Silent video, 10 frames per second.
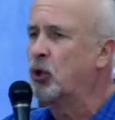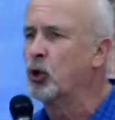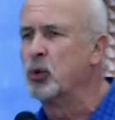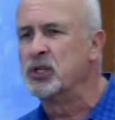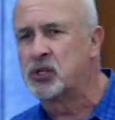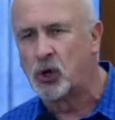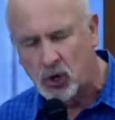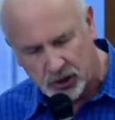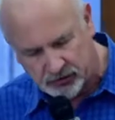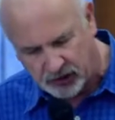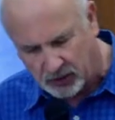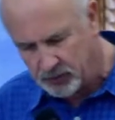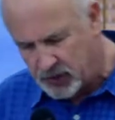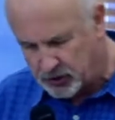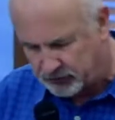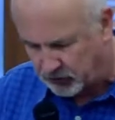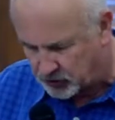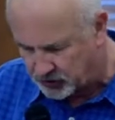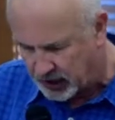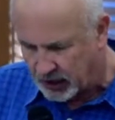Irwins to Hallsville. There's the
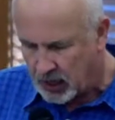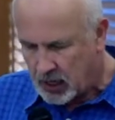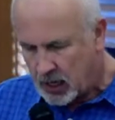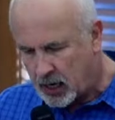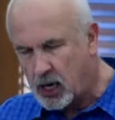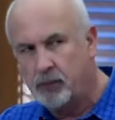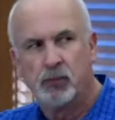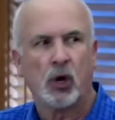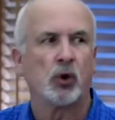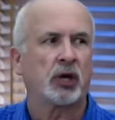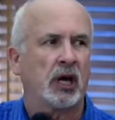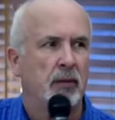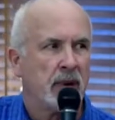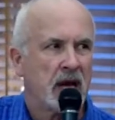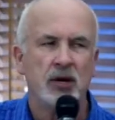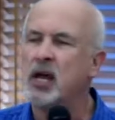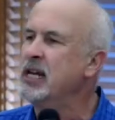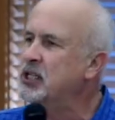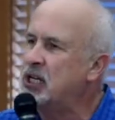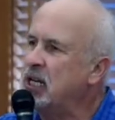first thing. Um, okay, about
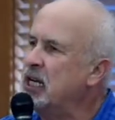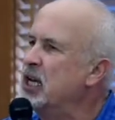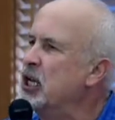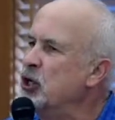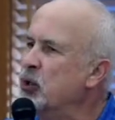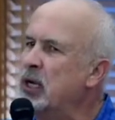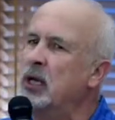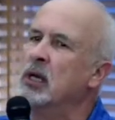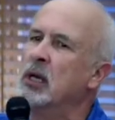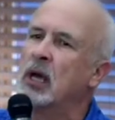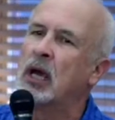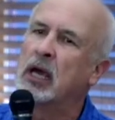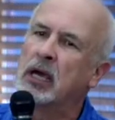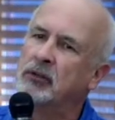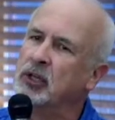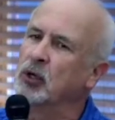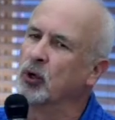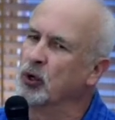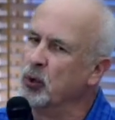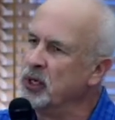1900, uh, the
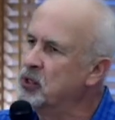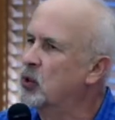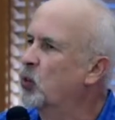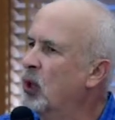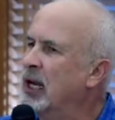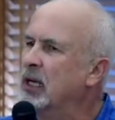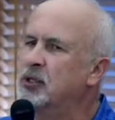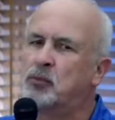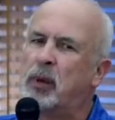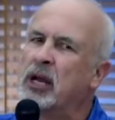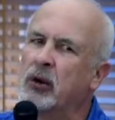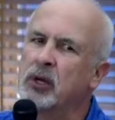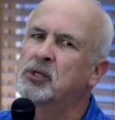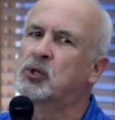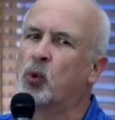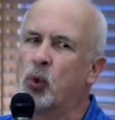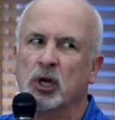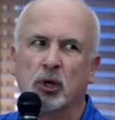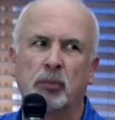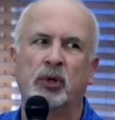Irwins, Red's parents,
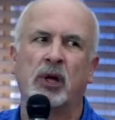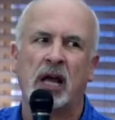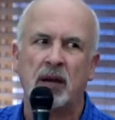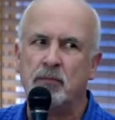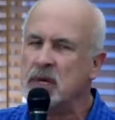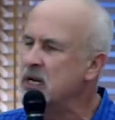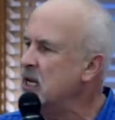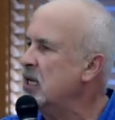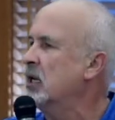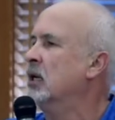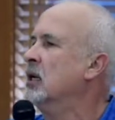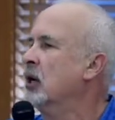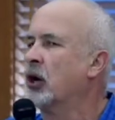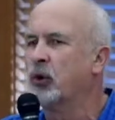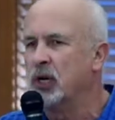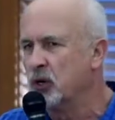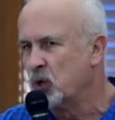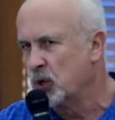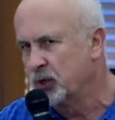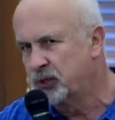Wilbur and Minnie, are in
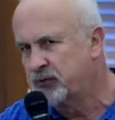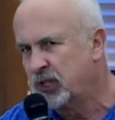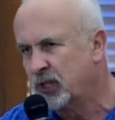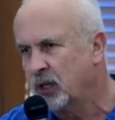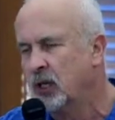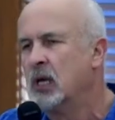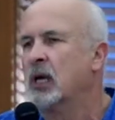Hallsville.